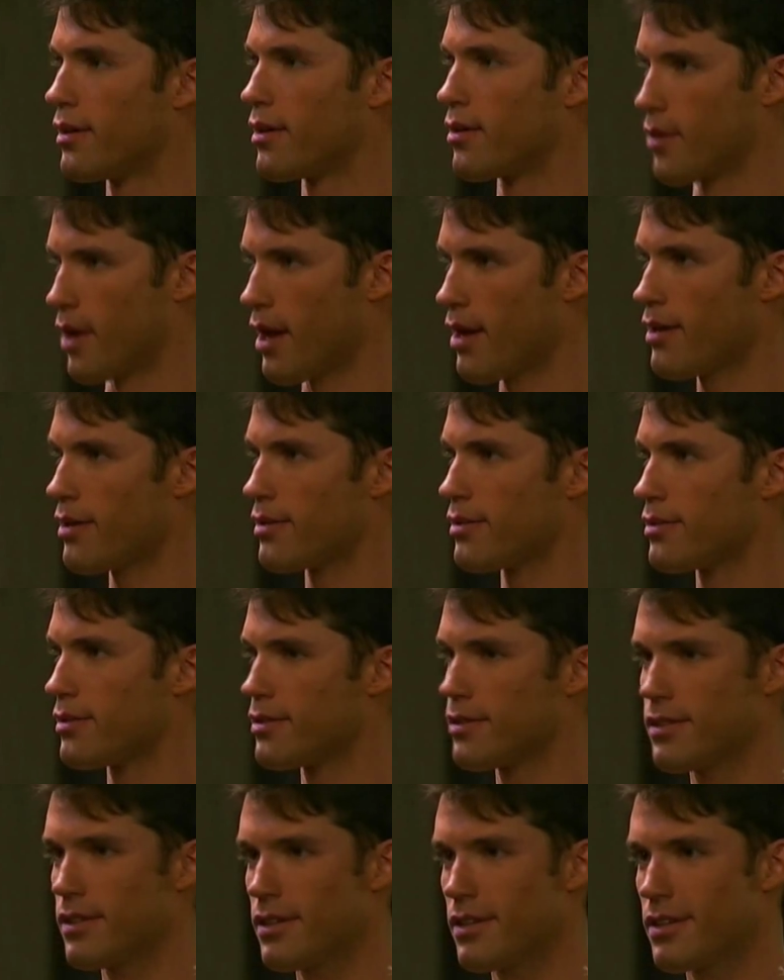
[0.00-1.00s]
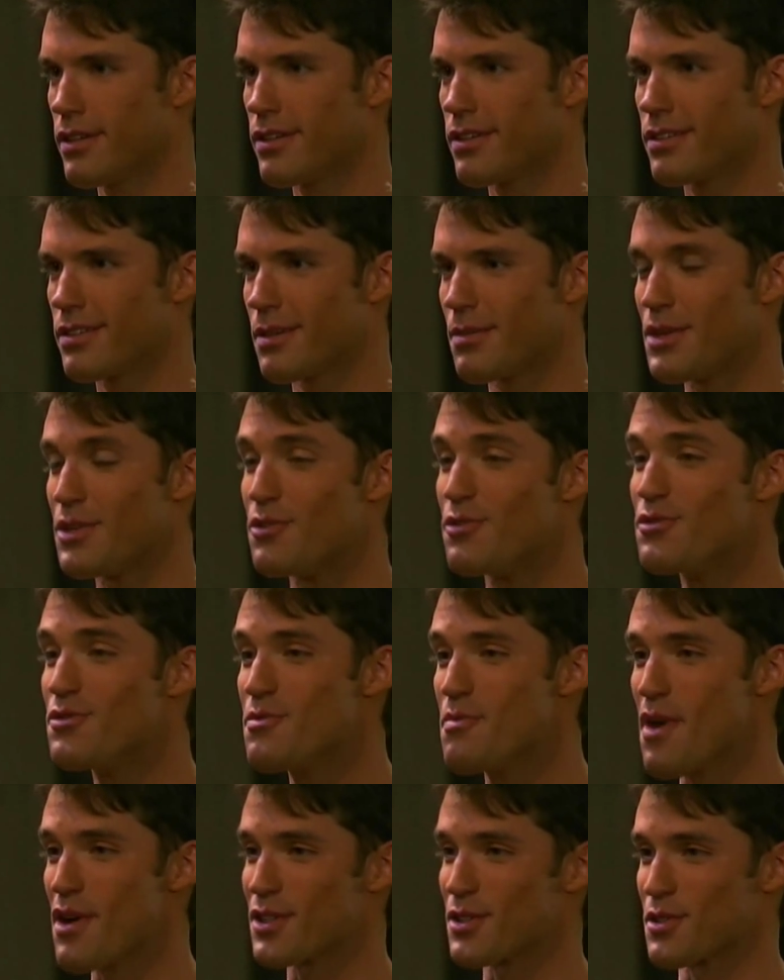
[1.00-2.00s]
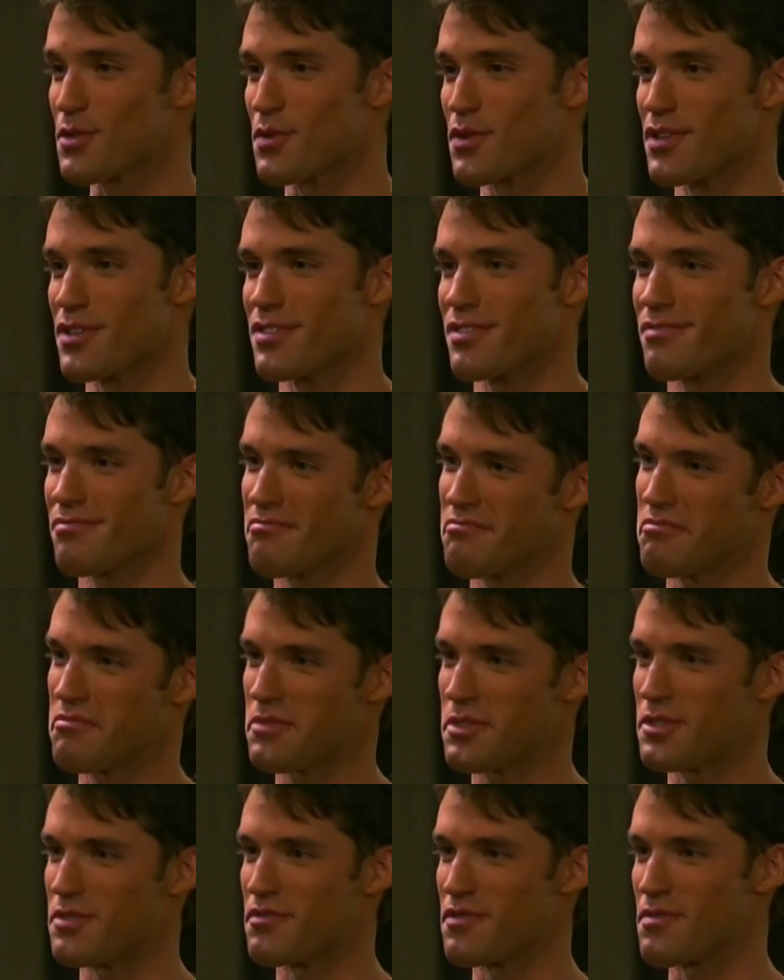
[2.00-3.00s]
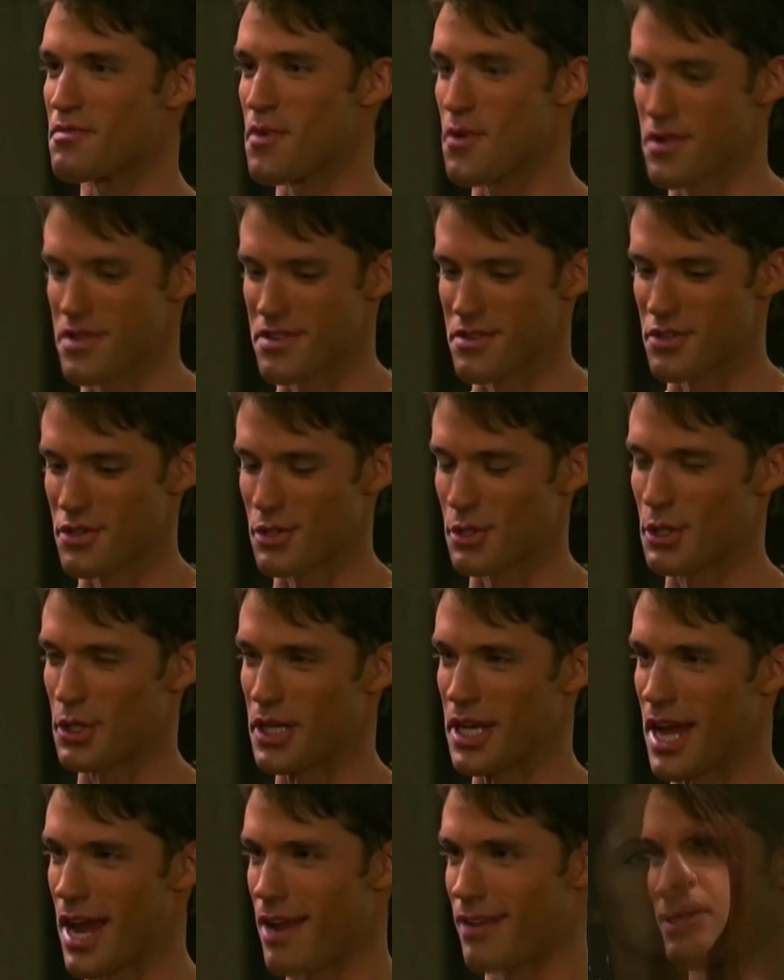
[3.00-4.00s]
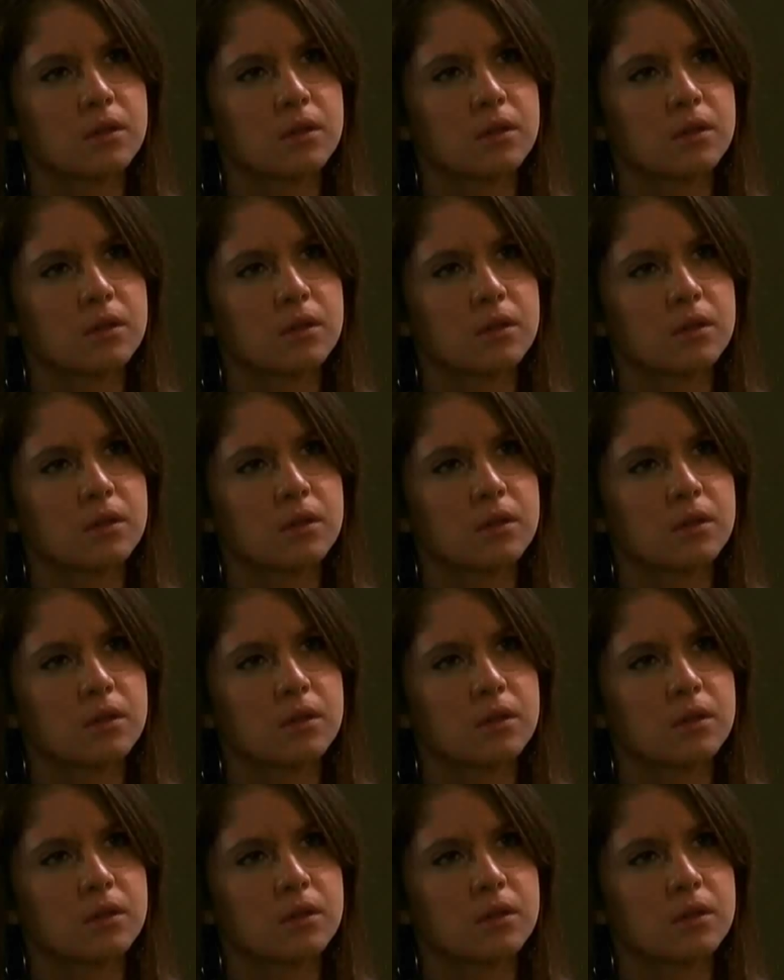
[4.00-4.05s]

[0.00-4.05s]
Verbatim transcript: Okay? I mean, who knew muscles were good for more than just looking at?